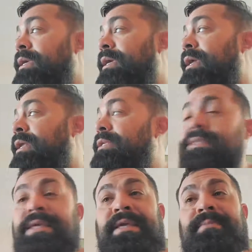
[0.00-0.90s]
And I
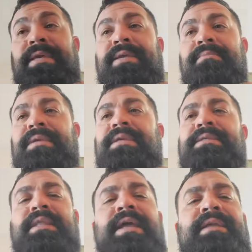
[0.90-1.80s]
just keep eating because
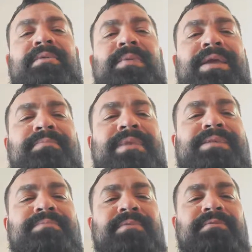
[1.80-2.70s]
I like the way it
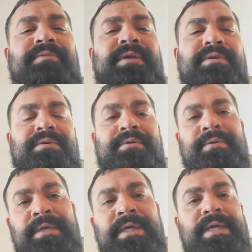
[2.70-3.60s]
makes me feel.
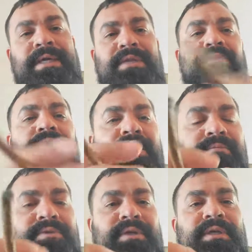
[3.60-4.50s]
And you'll keep
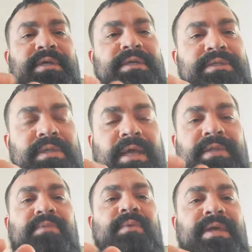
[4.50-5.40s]
drinking because you
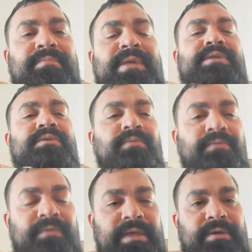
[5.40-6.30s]
like the way it makes you
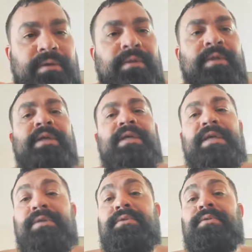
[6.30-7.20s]
feel.
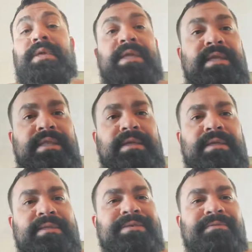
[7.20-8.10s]
And you'll do
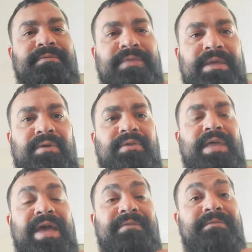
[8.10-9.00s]
anything to feel
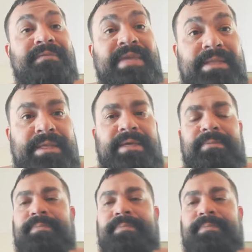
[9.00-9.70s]
that feeling